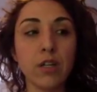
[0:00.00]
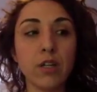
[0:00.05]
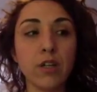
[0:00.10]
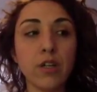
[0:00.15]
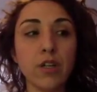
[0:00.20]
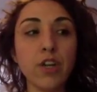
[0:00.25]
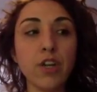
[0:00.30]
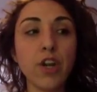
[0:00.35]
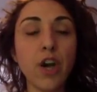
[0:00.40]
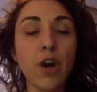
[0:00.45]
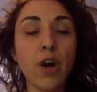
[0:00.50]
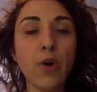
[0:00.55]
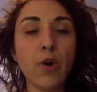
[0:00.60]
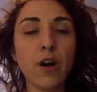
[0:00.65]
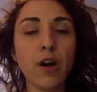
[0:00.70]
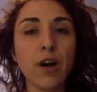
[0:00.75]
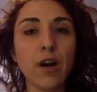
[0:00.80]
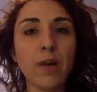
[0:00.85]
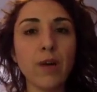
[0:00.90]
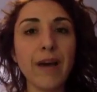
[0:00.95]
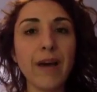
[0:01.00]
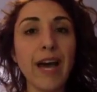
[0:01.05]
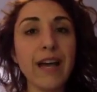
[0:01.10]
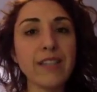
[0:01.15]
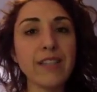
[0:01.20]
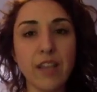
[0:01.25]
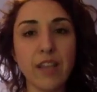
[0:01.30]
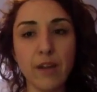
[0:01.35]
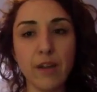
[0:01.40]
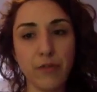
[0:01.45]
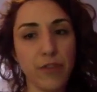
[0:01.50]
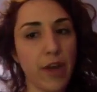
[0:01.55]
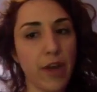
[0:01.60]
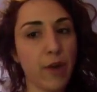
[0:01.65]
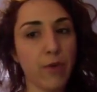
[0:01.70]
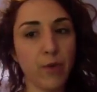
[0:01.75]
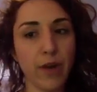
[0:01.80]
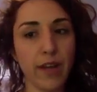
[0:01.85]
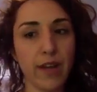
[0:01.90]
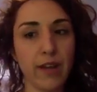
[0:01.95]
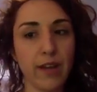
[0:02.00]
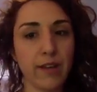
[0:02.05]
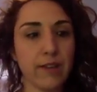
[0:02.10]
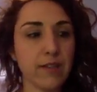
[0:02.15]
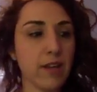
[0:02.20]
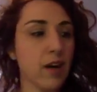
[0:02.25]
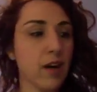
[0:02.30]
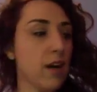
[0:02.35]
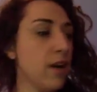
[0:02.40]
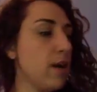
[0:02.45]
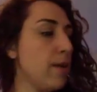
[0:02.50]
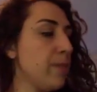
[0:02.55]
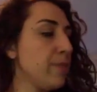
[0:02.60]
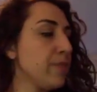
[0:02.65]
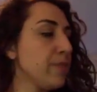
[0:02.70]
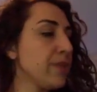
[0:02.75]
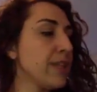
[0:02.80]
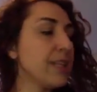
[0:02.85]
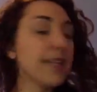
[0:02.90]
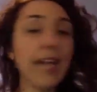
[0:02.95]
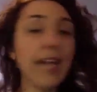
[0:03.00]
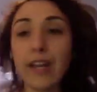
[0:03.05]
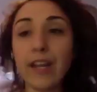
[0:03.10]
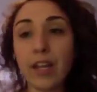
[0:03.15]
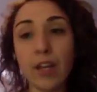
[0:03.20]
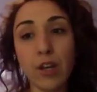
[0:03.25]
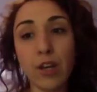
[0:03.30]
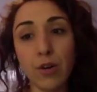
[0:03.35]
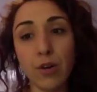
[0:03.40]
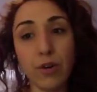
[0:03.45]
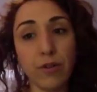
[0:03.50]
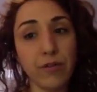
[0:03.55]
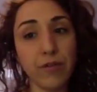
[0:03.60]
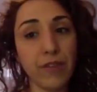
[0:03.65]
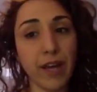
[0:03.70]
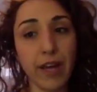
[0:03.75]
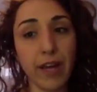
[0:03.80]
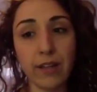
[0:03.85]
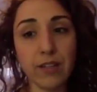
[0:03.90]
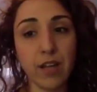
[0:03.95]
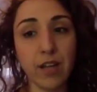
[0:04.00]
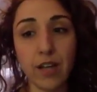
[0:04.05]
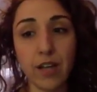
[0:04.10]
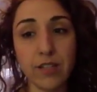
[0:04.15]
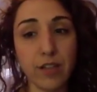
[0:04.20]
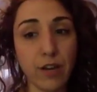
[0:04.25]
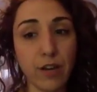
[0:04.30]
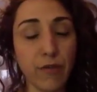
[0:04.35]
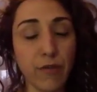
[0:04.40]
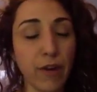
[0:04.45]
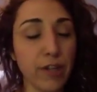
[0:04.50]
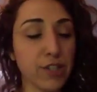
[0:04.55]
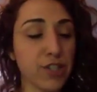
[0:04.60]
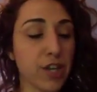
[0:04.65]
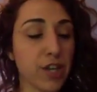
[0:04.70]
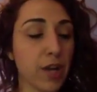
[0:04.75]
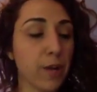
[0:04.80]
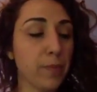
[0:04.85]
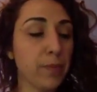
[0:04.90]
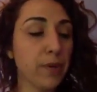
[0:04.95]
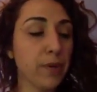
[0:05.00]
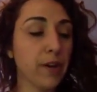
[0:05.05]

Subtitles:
you know, asking for that raise, letting go of that toxic friendship,